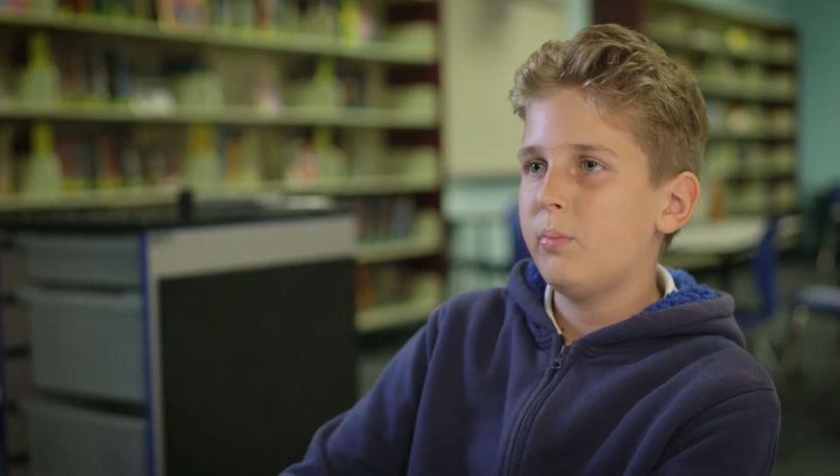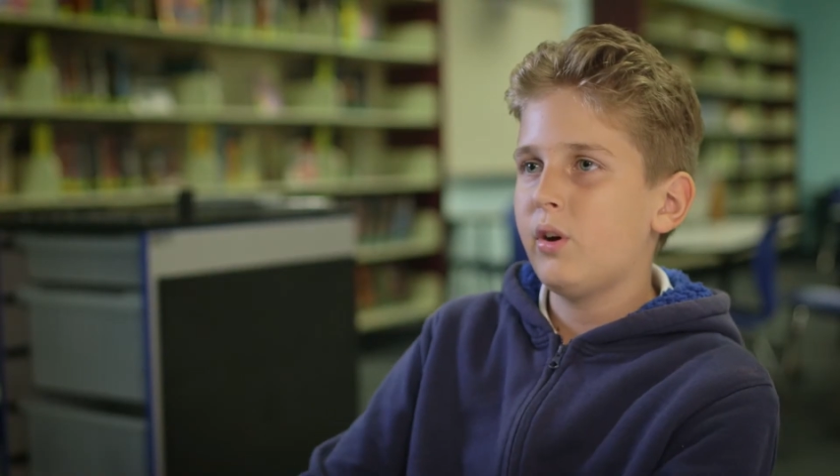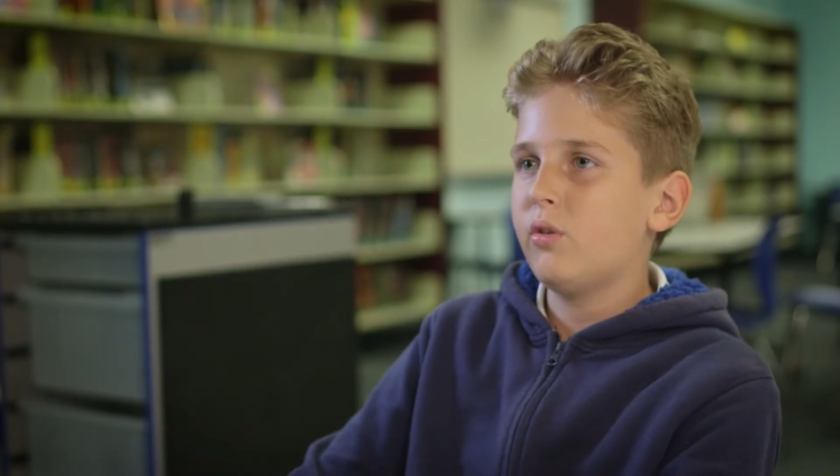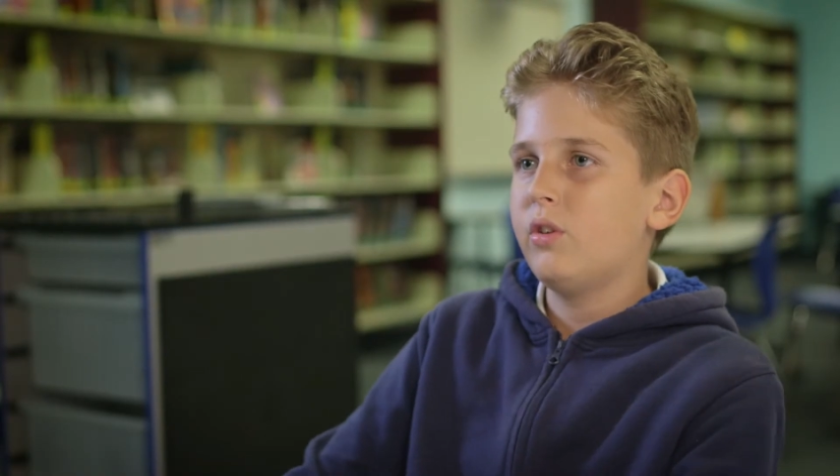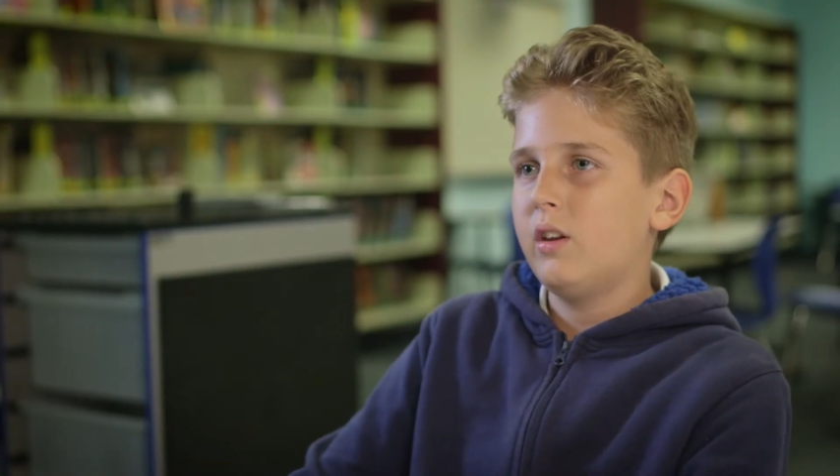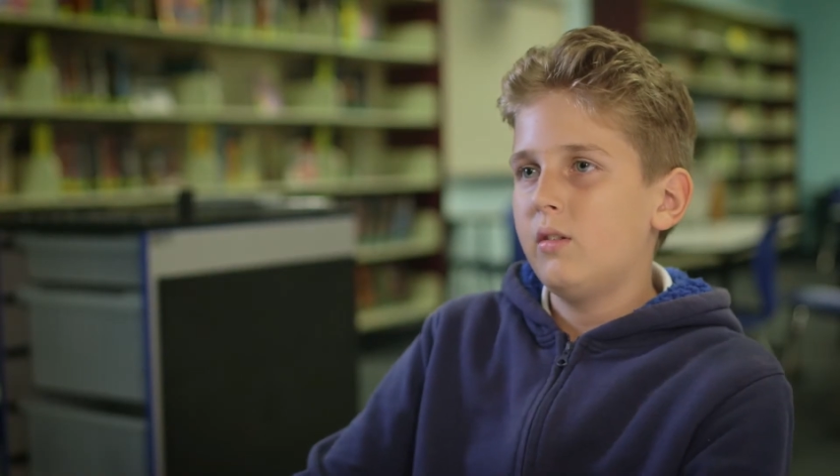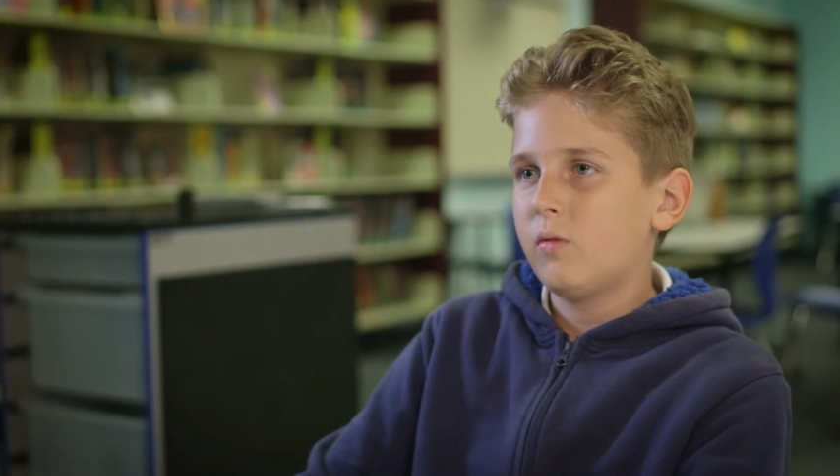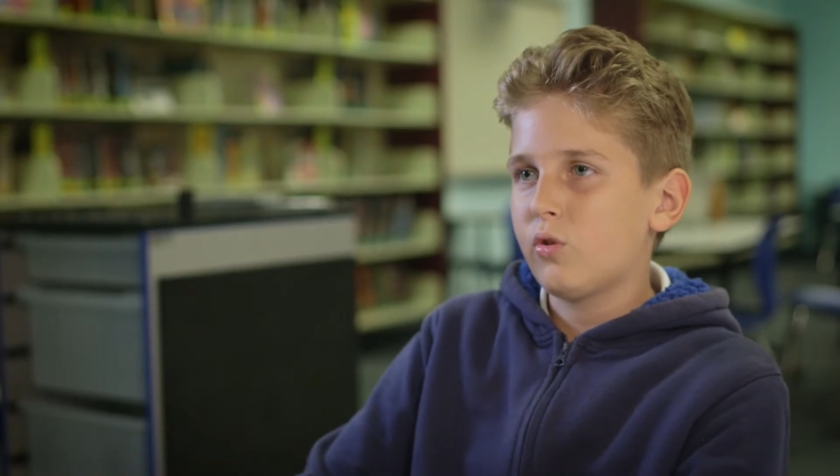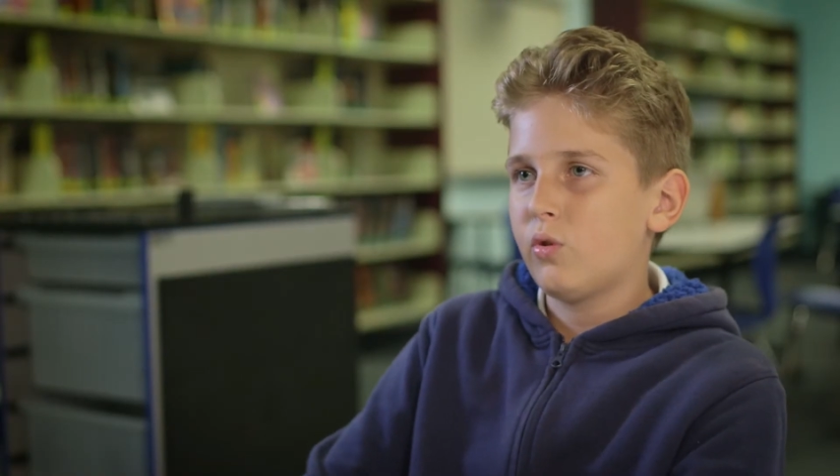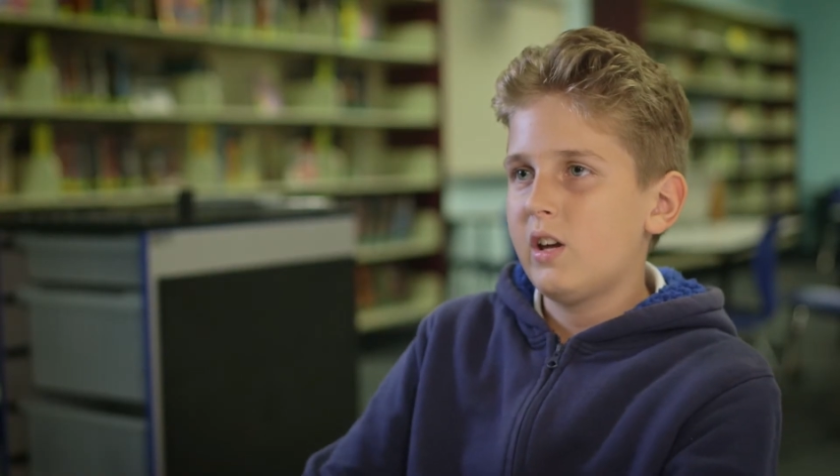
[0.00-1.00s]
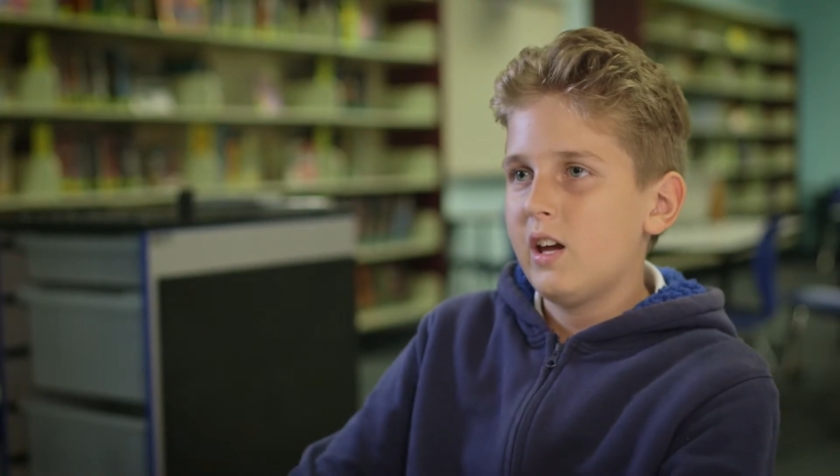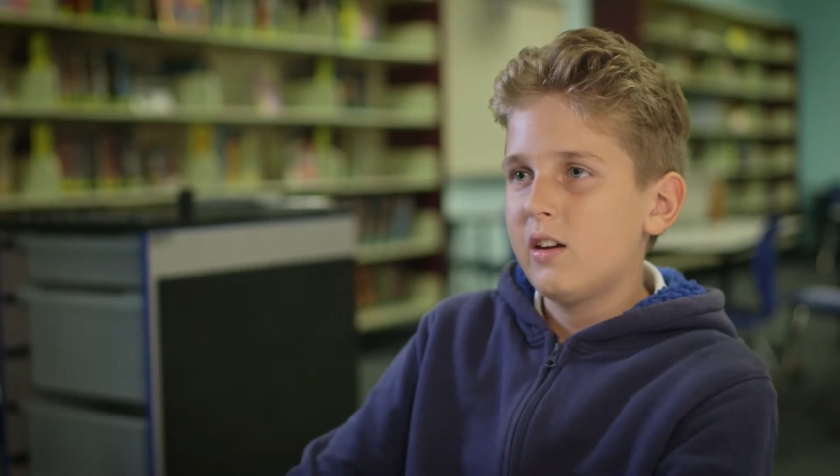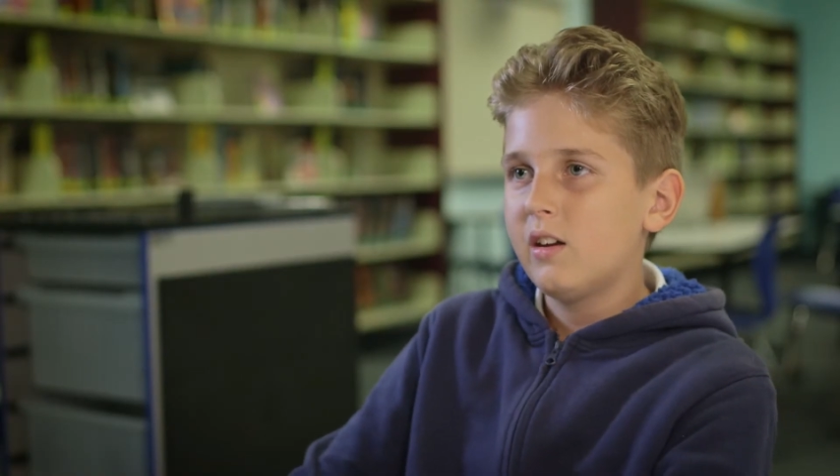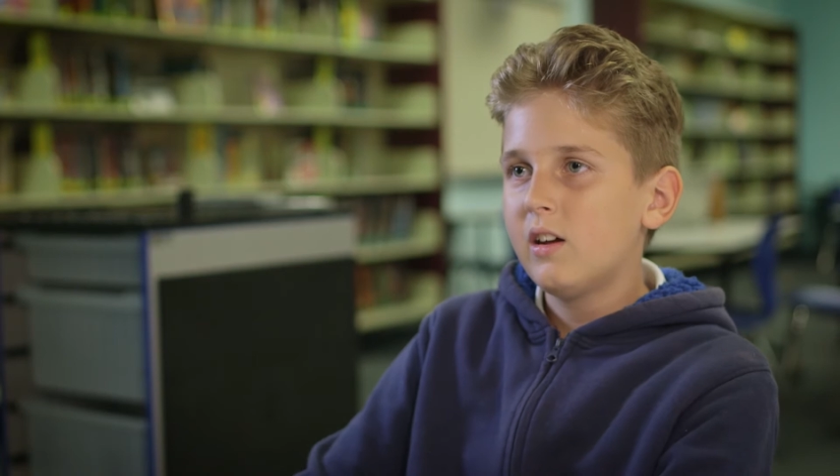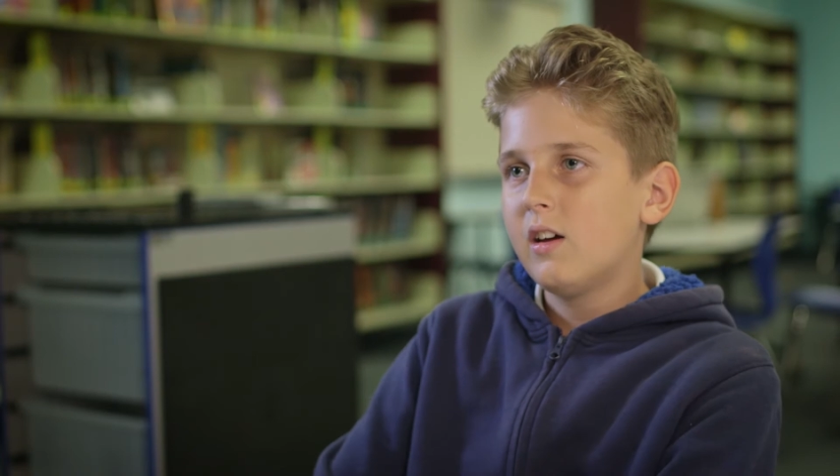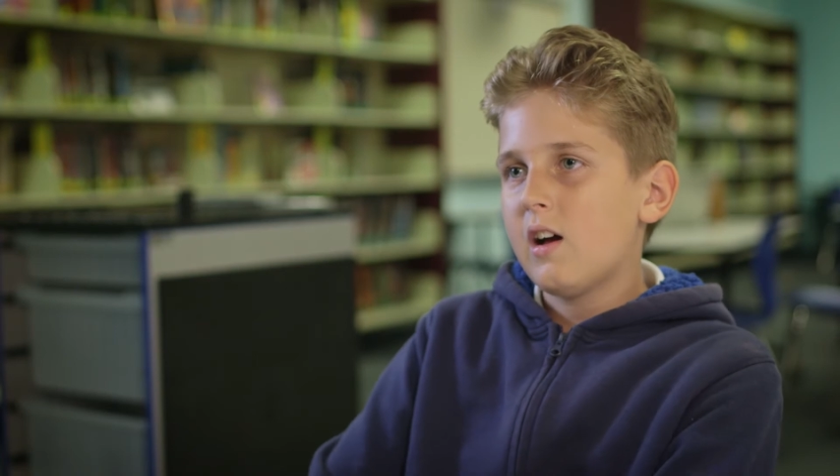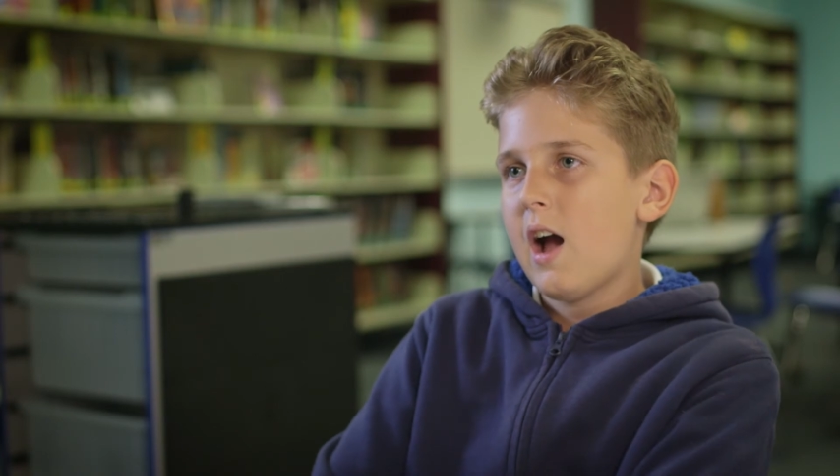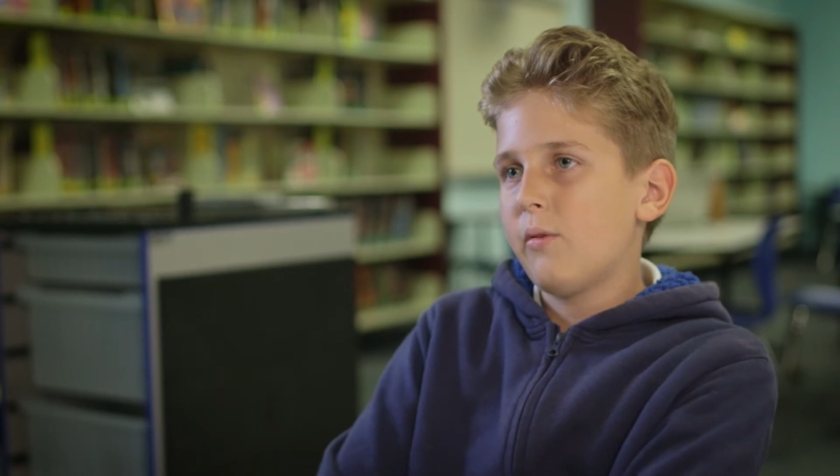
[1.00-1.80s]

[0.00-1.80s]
build and create. I